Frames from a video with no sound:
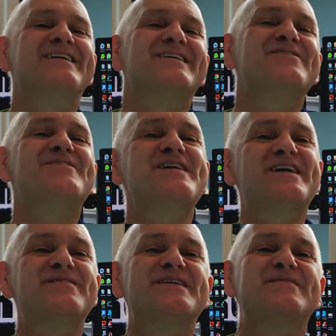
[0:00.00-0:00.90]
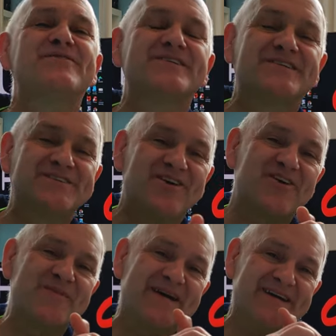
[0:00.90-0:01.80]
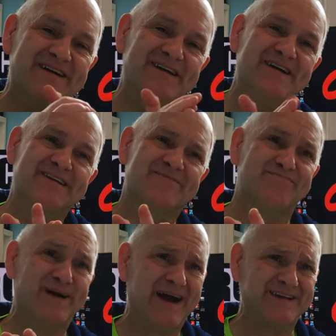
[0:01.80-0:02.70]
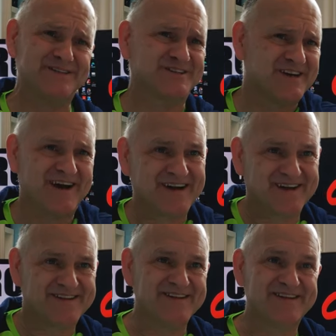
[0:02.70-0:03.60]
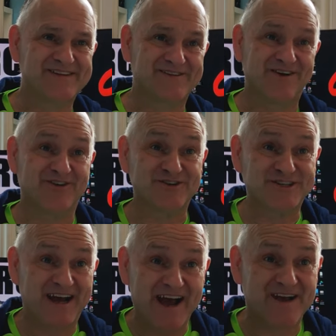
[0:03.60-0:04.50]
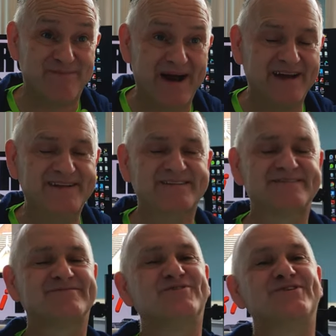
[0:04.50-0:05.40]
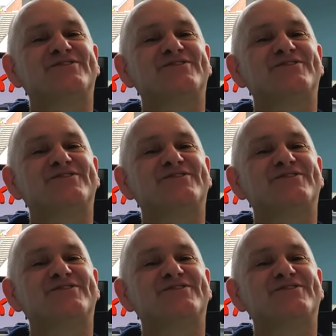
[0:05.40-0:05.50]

So the second thing I wanted to talk about is Byte Shark, I think it's called, or Shark Byte, one of